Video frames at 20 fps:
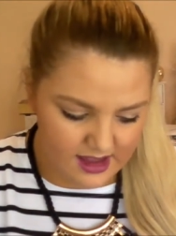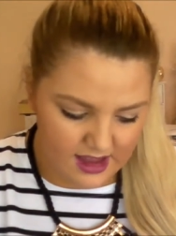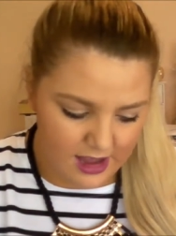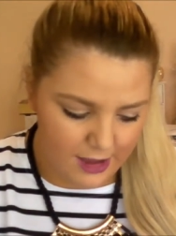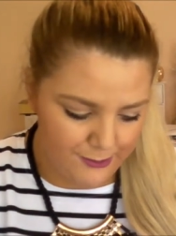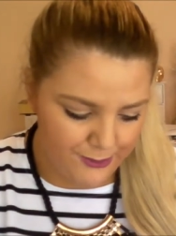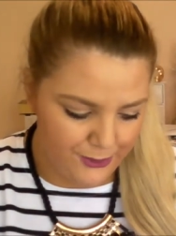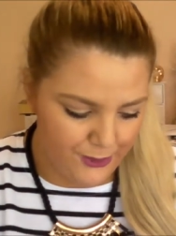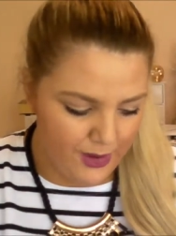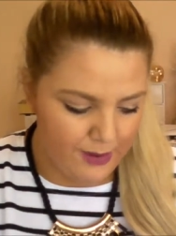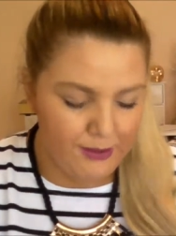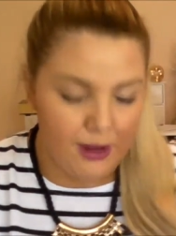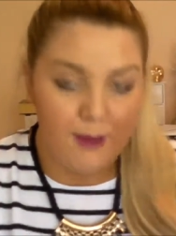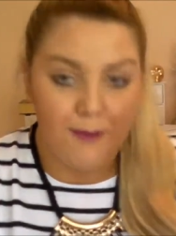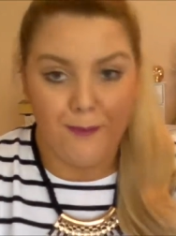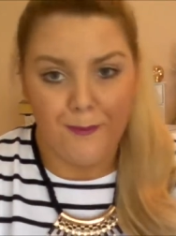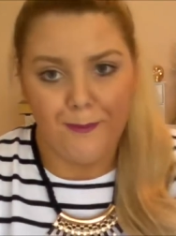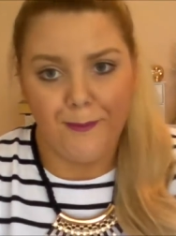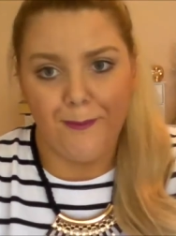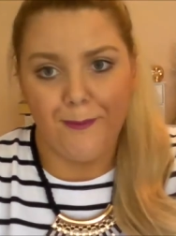So I have my
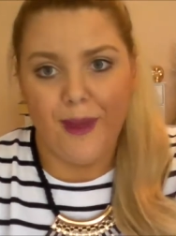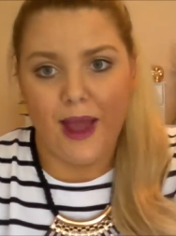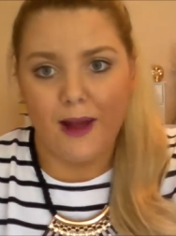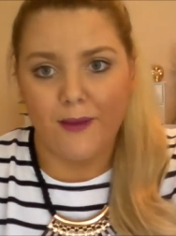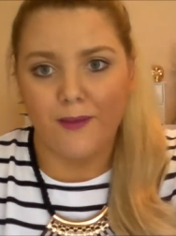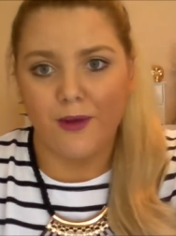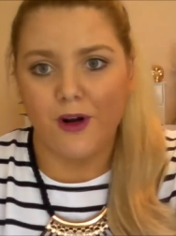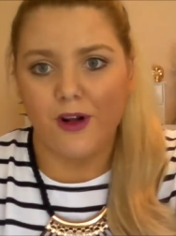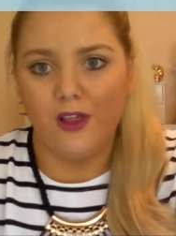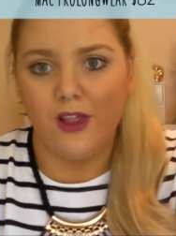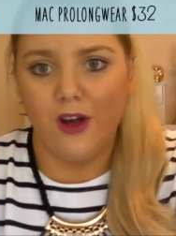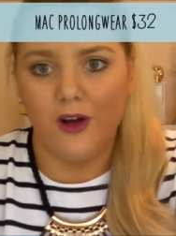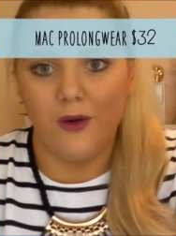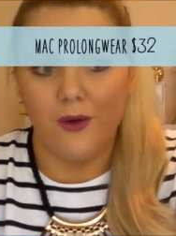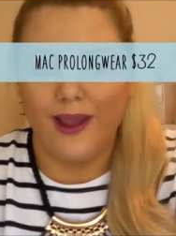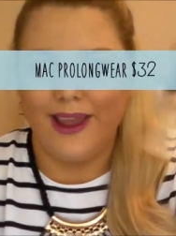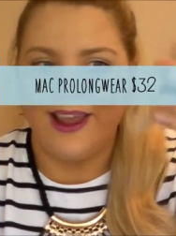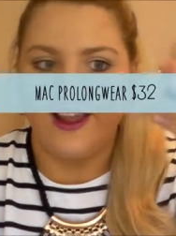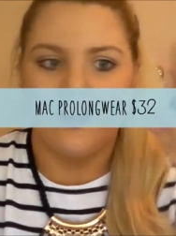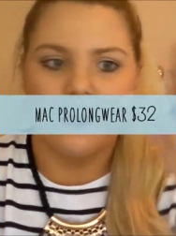MAC Pro
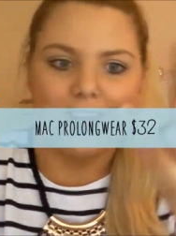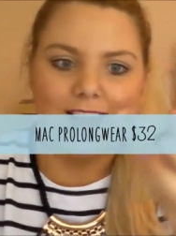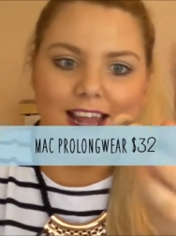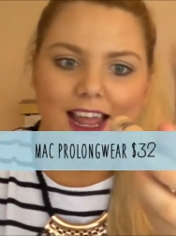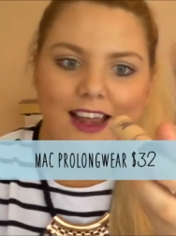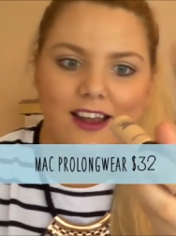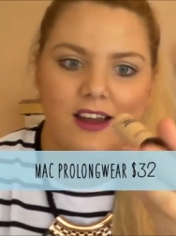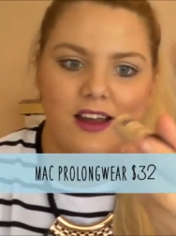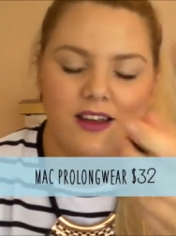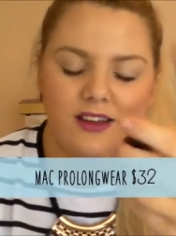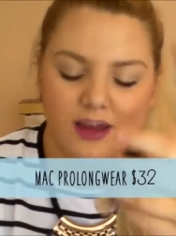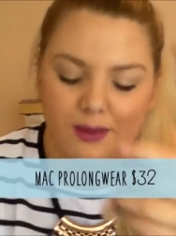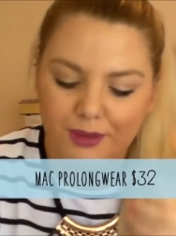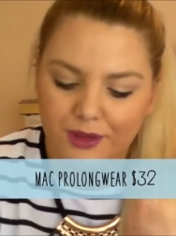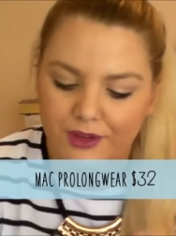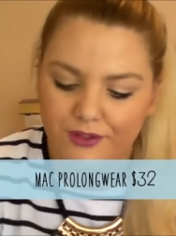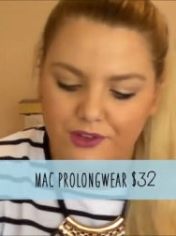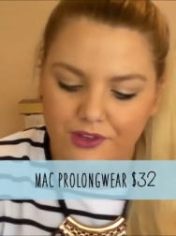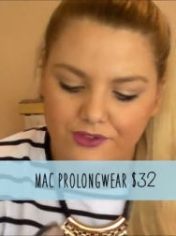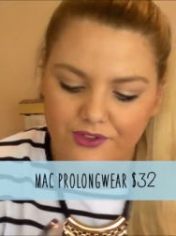Longwear here in
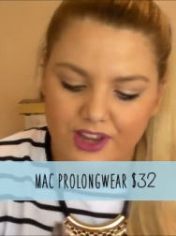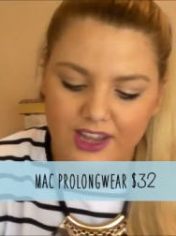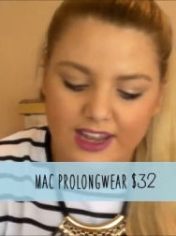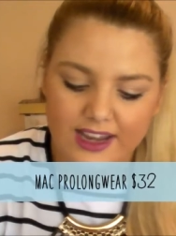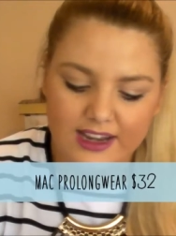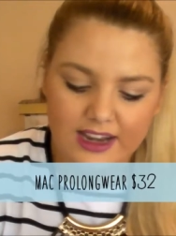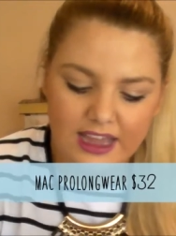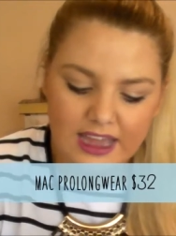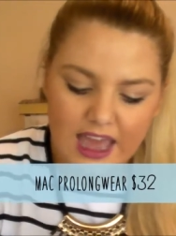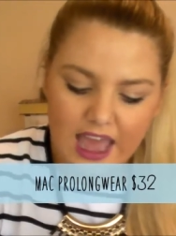NW15